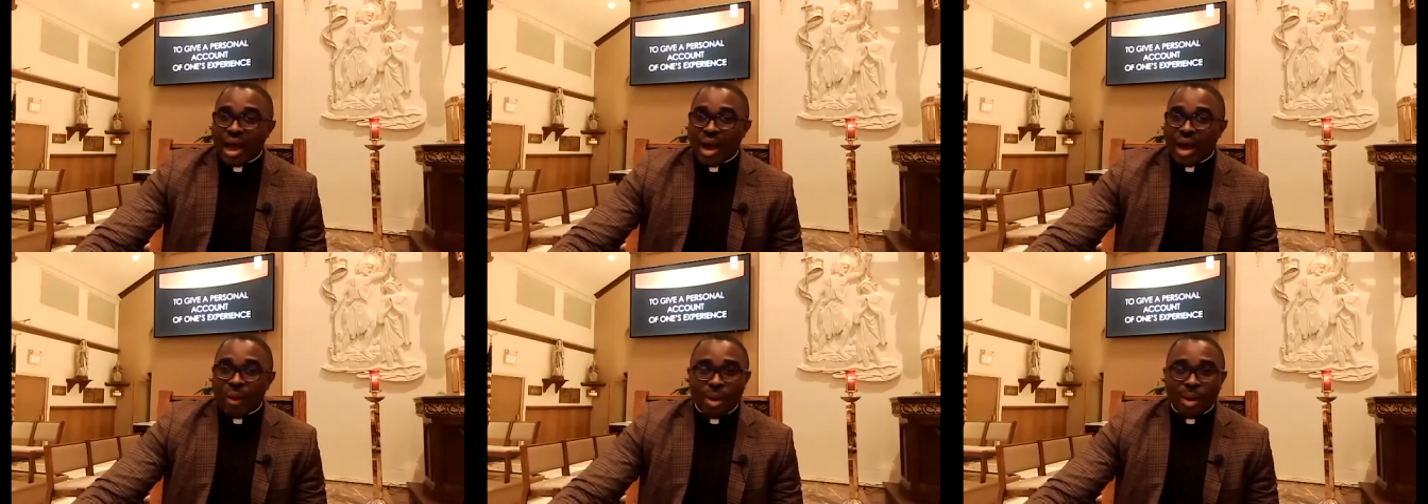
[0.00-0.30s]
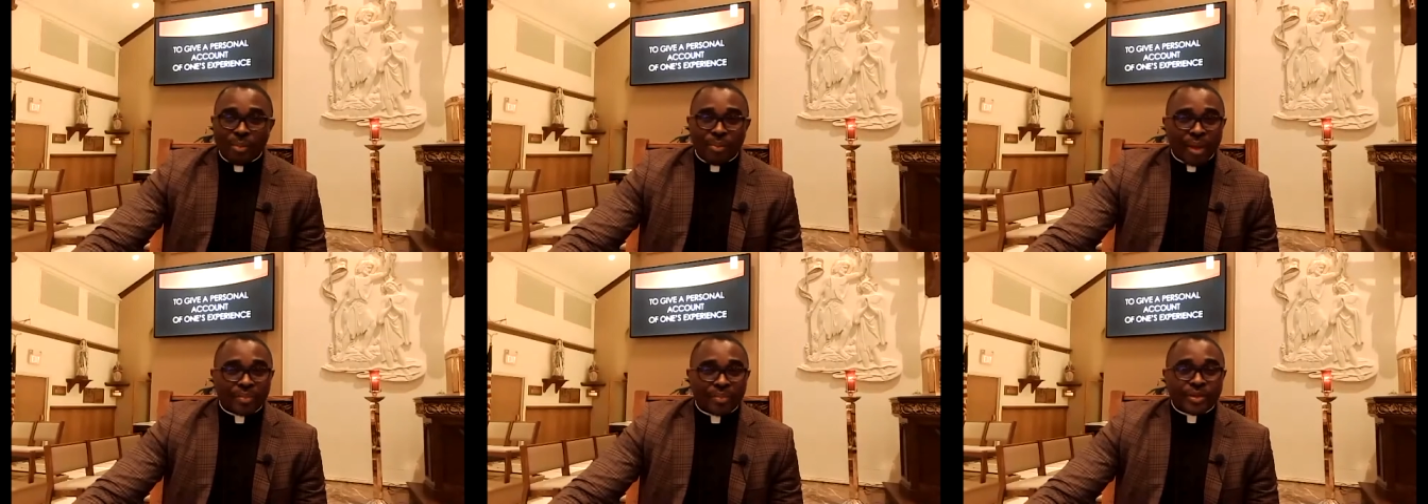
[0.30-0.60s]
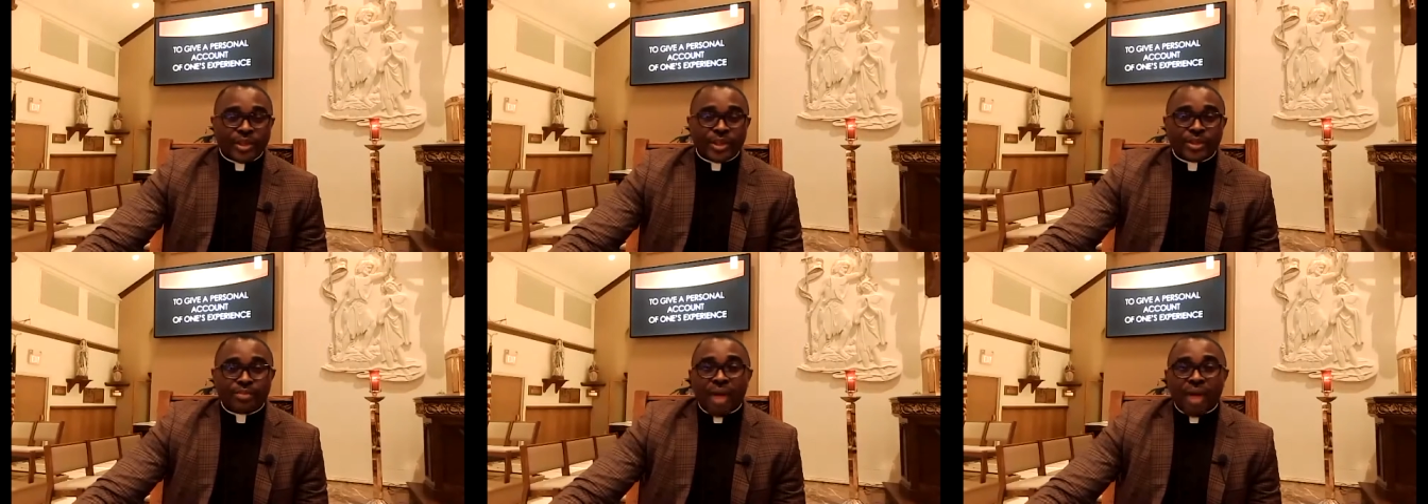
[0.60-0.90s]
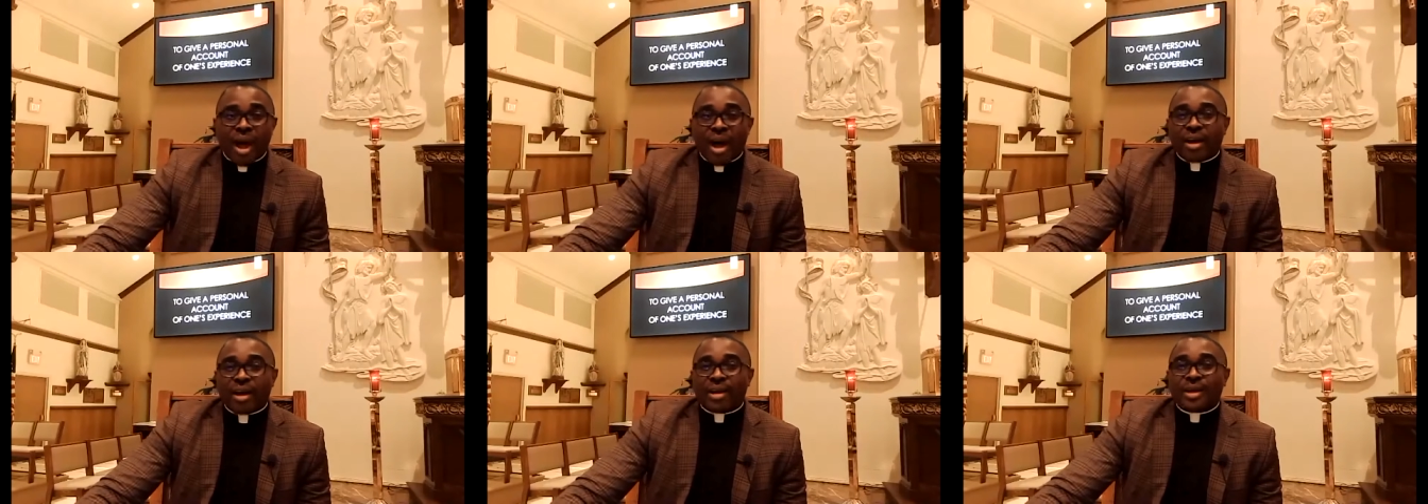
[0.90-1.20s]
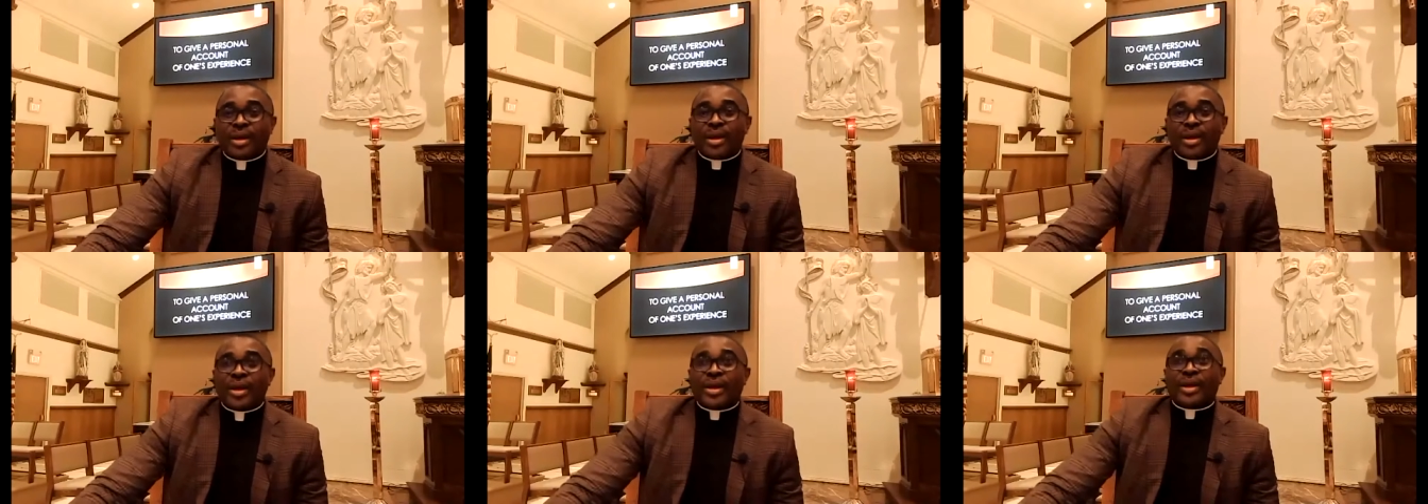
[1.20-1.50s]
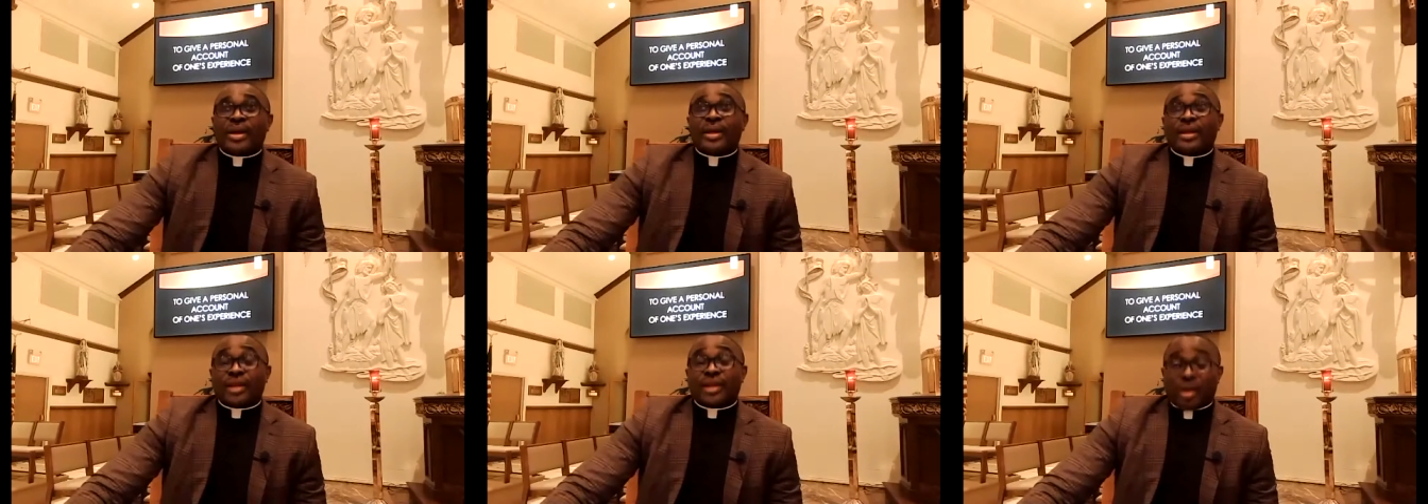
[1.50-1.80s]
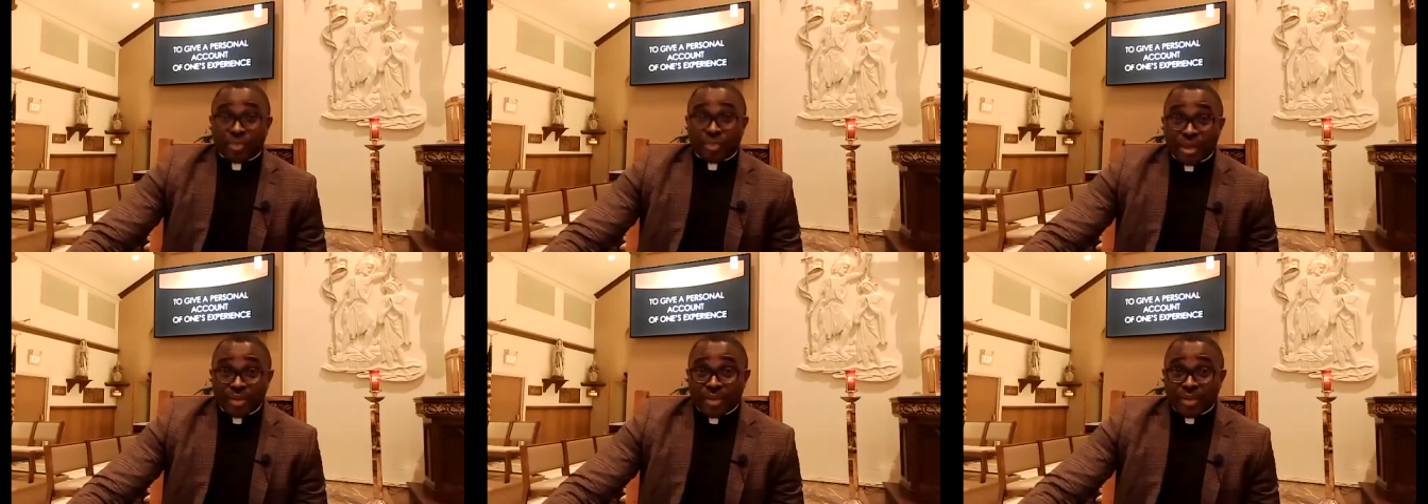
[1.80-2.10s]
Our baptismal
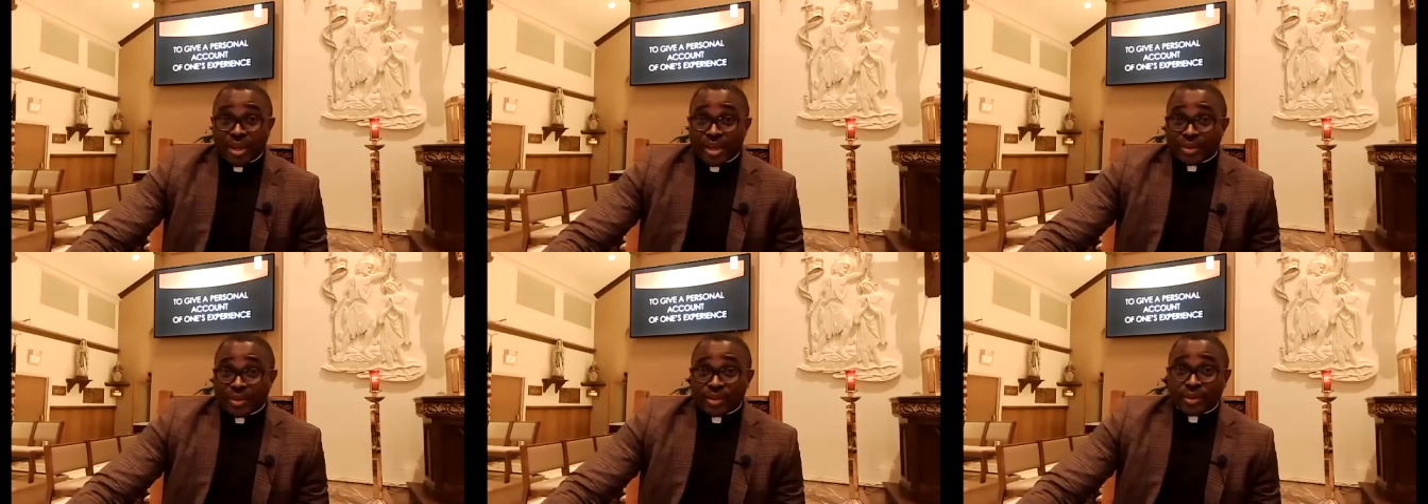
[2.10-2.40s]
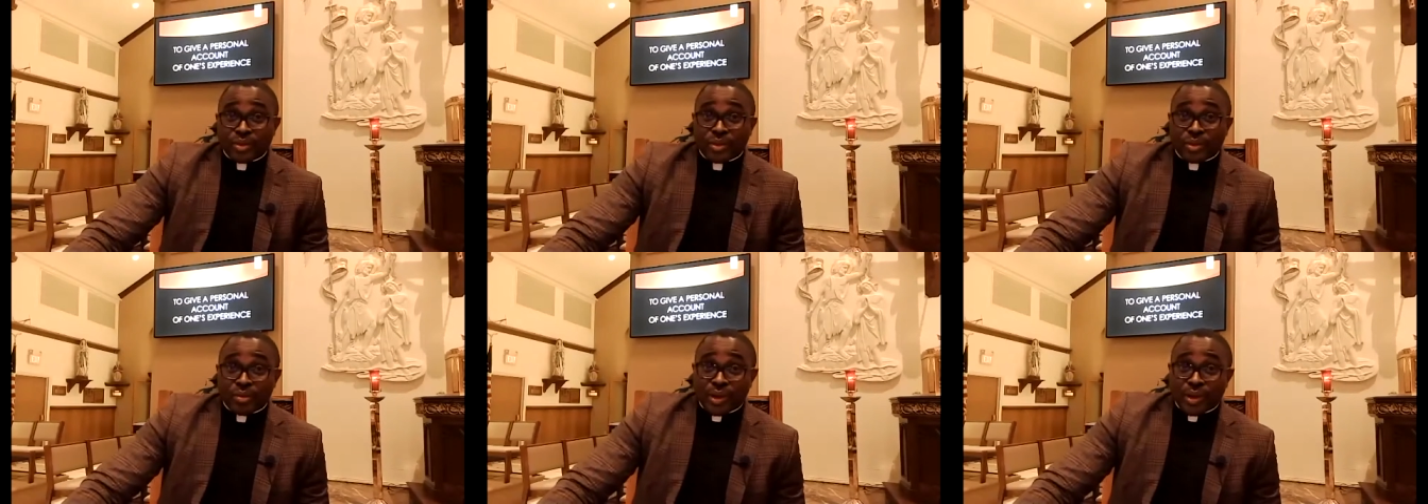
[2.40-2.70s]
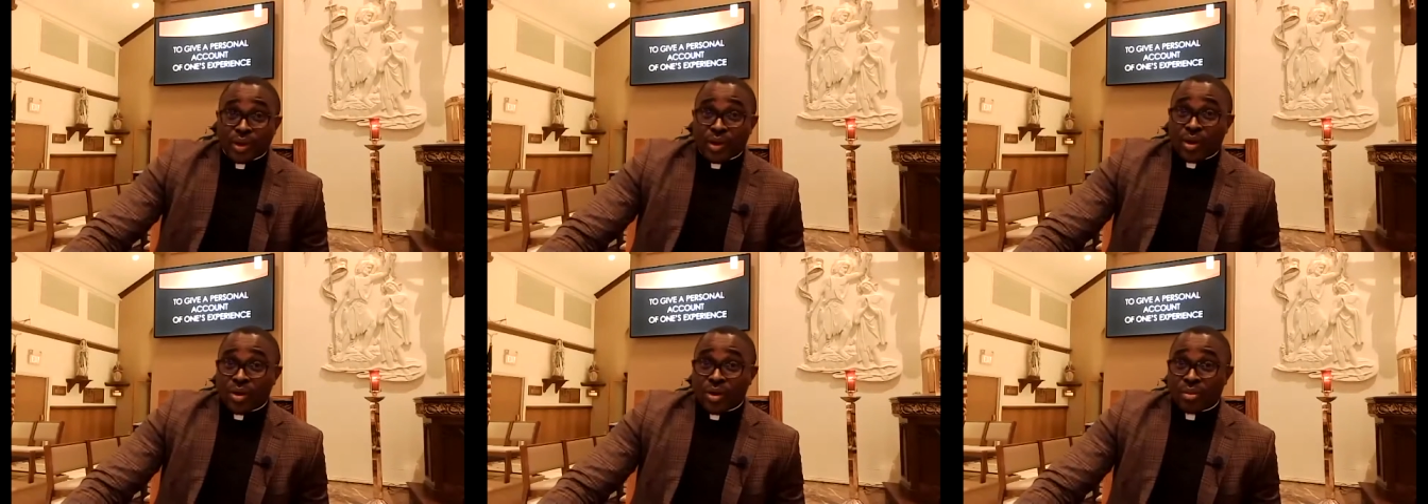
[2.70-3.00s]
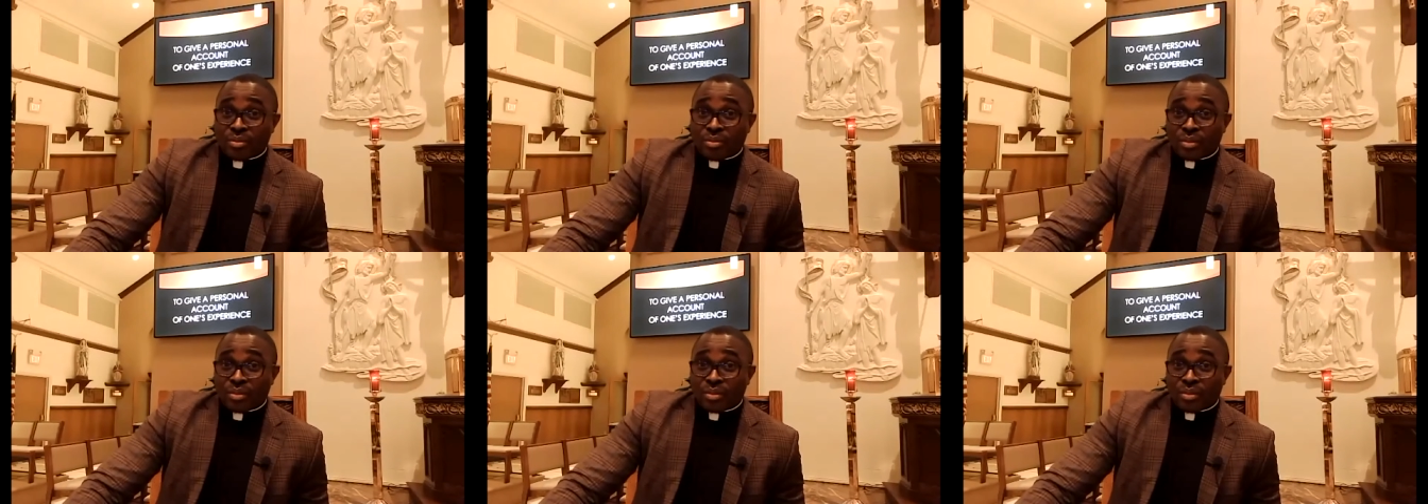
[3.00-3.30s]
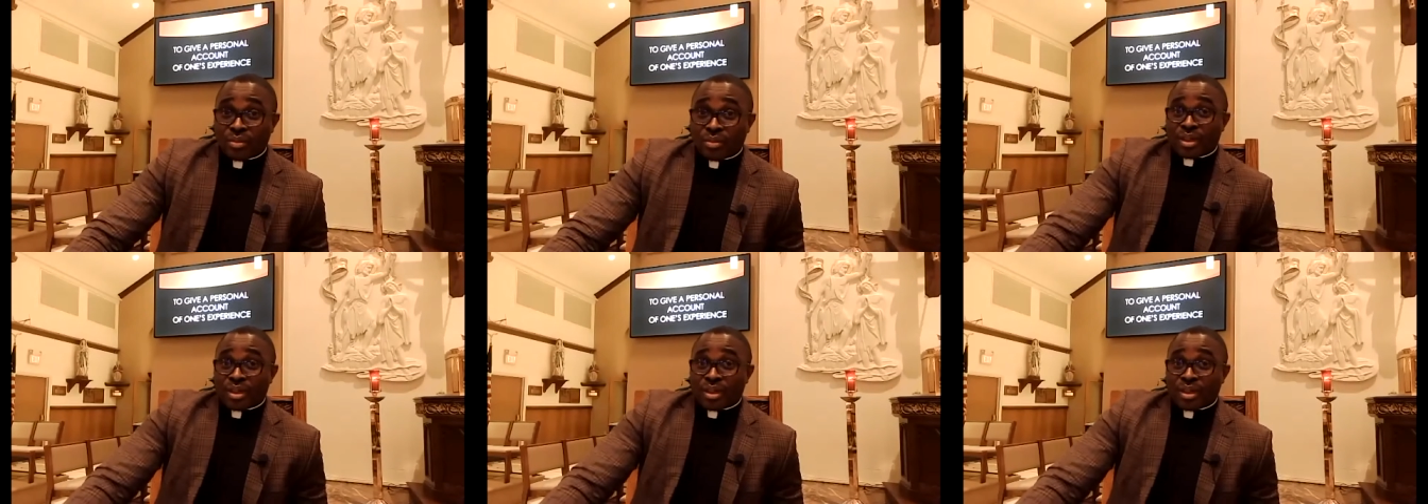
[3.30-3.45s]
commitments will become